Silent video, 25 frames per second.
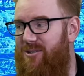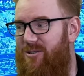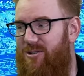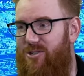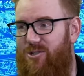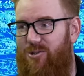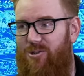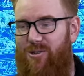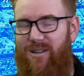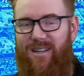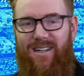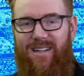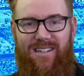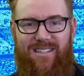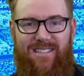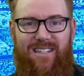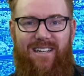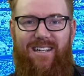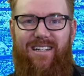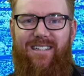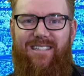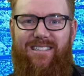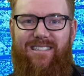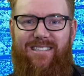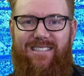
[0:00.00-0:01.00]
Short right, Kings.
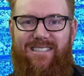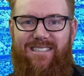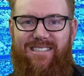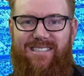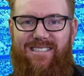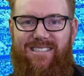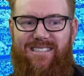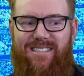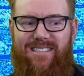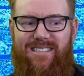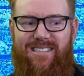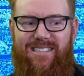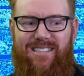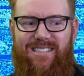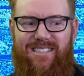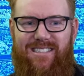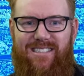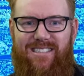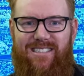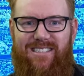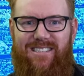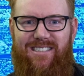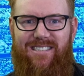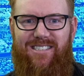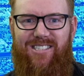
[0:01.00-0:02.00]
Stephen Milne.
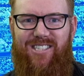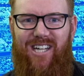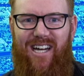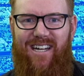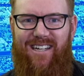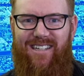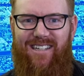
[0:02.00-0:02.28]
Jake.